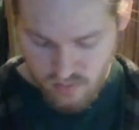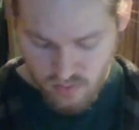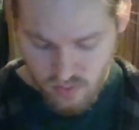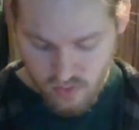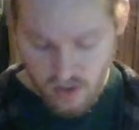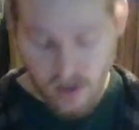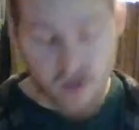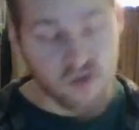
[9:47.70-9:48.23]

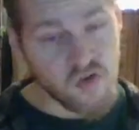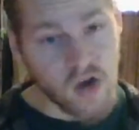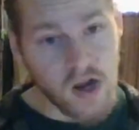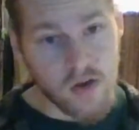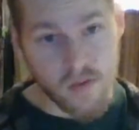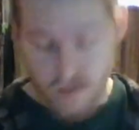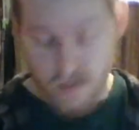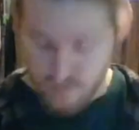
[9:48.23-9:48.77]
Okay, a
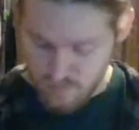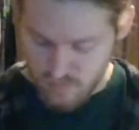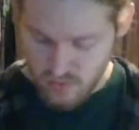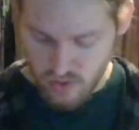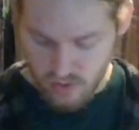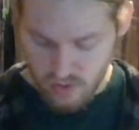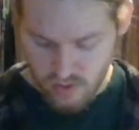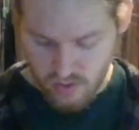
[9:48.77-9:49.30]
trireme
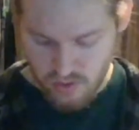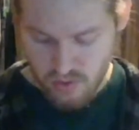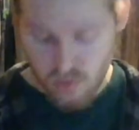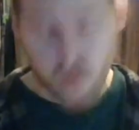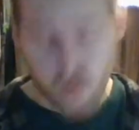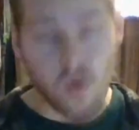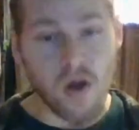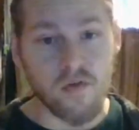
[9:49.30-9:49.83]
costs
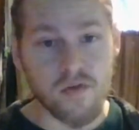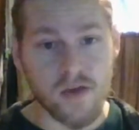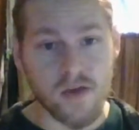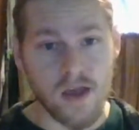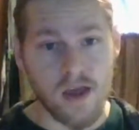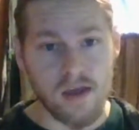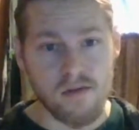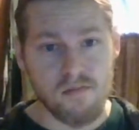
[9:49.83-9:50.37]

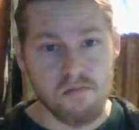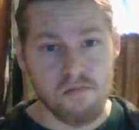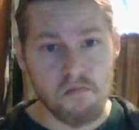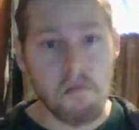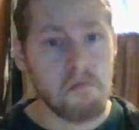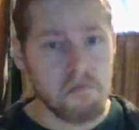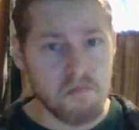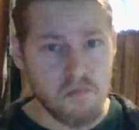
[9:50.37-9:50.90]
12k.
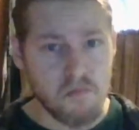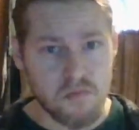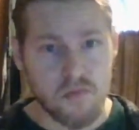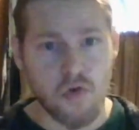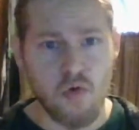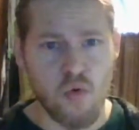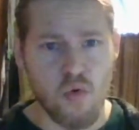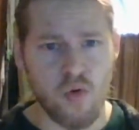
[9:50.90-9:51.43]

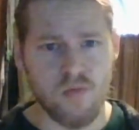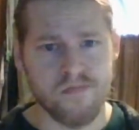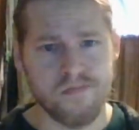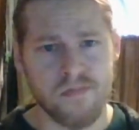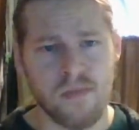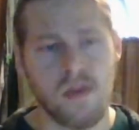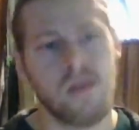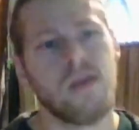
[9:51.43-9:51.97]
Cool.
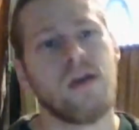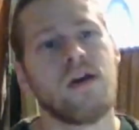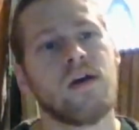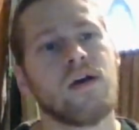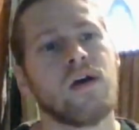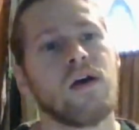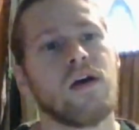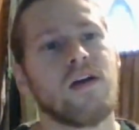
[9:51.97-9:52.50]

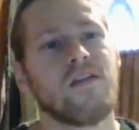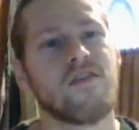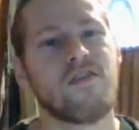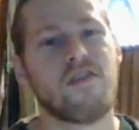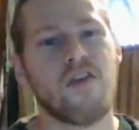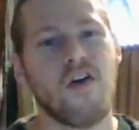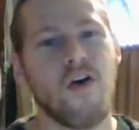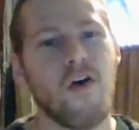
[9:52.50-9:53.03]

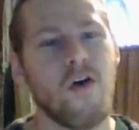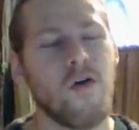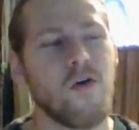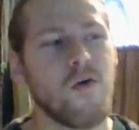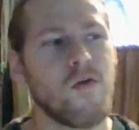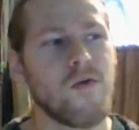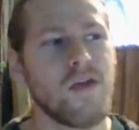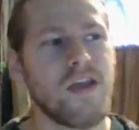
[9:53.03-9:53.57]

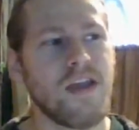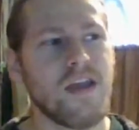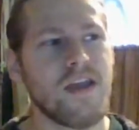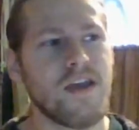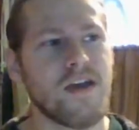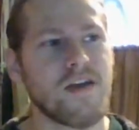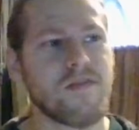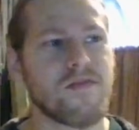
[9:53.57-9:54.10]
So,
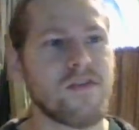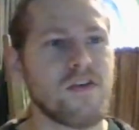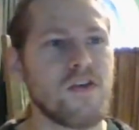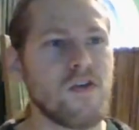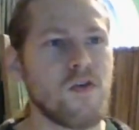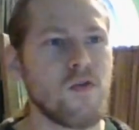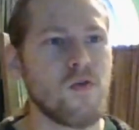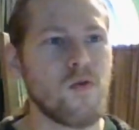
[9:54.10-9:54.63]
if
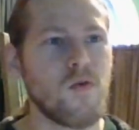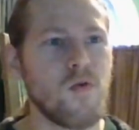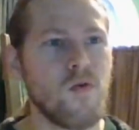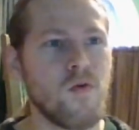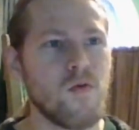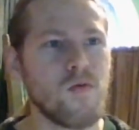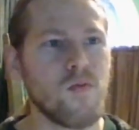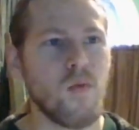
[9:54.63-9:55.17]

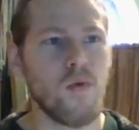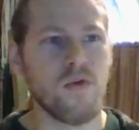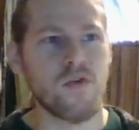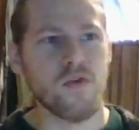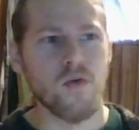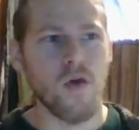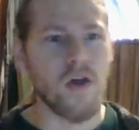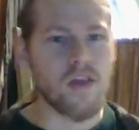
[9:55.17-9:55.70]
you
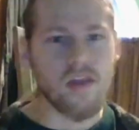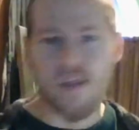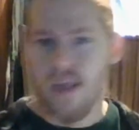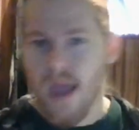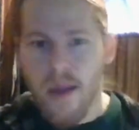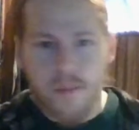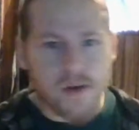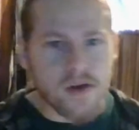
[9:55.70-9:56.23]
do a
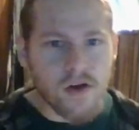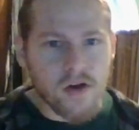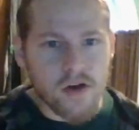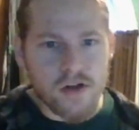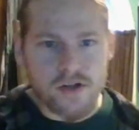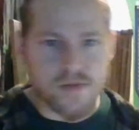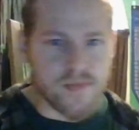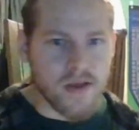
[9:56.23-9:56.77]

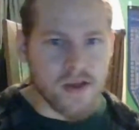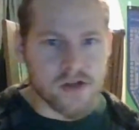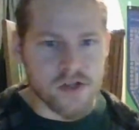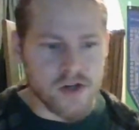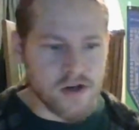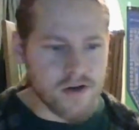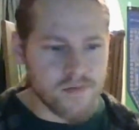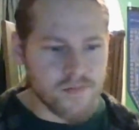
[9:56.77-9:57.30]
sabotage
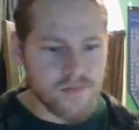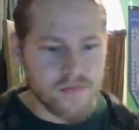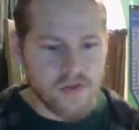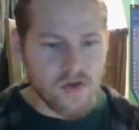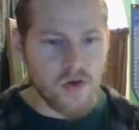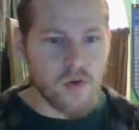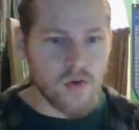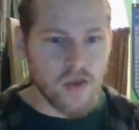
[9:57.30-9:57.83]
mission,
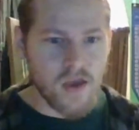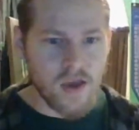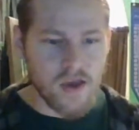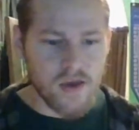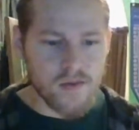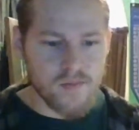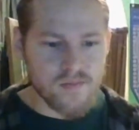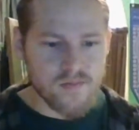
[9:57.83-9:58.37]

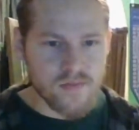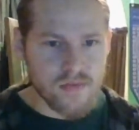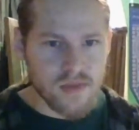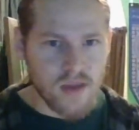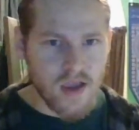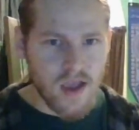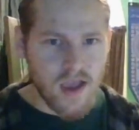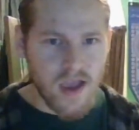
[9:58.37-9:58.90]
okay,
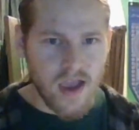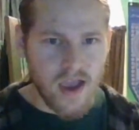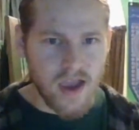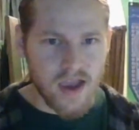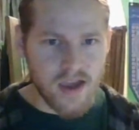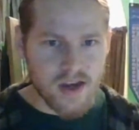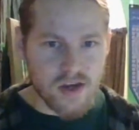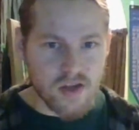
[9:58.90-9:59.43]
and